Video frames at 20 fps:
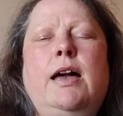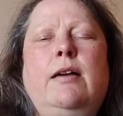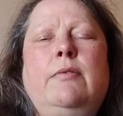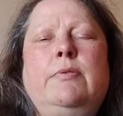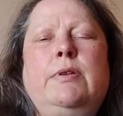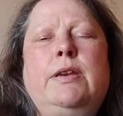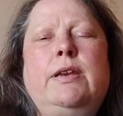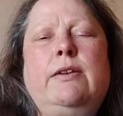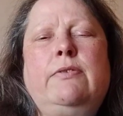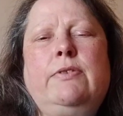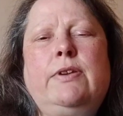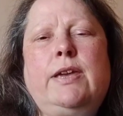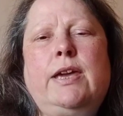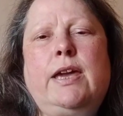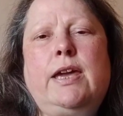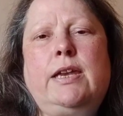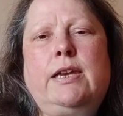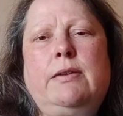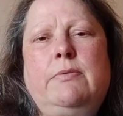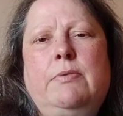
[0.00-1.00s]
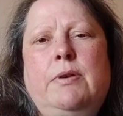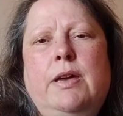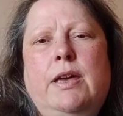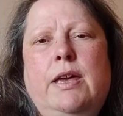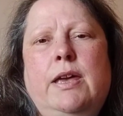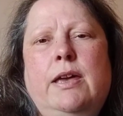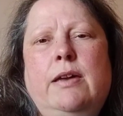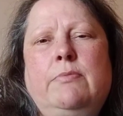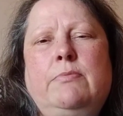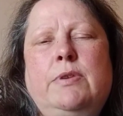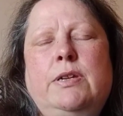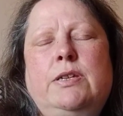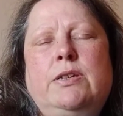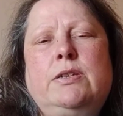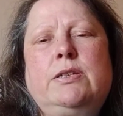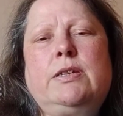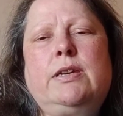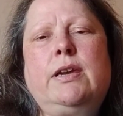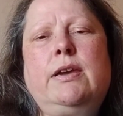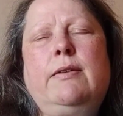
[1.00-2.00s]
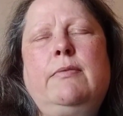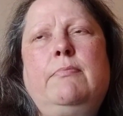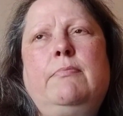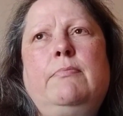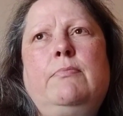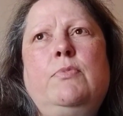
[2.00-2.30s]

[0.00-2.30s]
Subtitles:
and we never get anywhere, and we just get